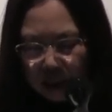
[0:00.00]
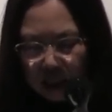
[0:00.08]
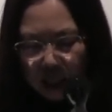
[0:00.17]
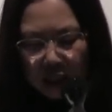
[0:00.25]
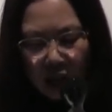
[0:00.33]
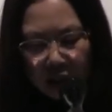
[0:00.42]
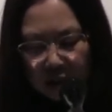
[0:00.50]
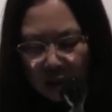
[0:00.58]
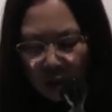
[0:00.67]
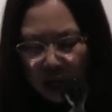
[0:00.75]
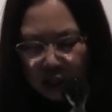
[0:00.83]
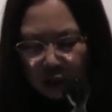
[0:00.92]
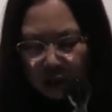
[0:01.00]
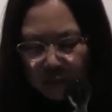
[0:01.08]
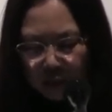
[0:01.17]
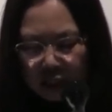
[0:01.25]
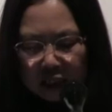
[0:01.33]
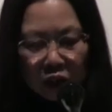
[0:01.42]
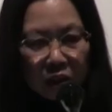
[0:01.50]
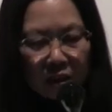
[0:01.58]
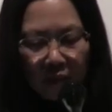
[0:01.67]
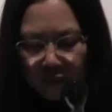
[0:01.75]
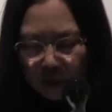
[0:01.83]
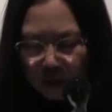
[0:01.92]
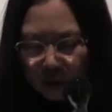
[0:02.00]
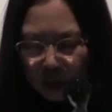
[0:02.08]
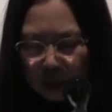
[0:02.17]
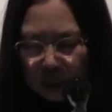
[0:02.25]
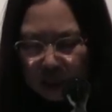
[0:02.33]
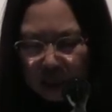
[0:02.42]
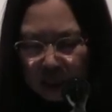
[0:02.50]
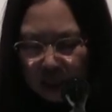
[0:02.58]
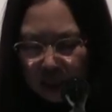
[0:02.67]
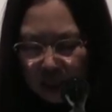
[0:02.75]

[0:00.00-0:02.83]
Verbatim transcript: in an unquestioned position of authority,